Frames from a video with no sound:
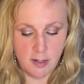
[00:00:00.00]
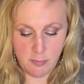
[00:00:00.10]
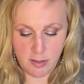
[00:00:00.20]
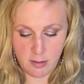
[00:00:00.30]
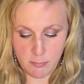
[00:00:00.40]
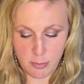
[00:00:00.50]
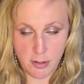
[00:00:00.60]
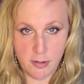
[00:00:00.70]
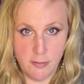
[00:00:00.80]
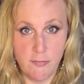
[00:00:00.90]
kind of
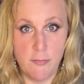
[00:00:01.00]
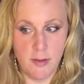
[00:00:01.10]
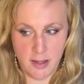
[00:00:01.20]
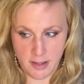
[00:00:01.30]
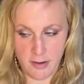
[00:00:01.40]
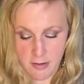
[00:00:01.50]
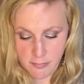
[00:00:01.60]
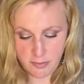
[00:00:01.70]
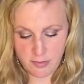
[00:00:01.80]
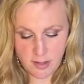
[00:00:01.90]
become part of my
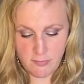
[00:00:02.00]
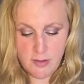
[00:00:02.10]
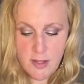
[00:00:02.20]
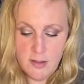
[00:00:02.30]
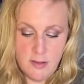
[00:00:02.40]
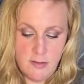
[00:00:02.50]
office stuff.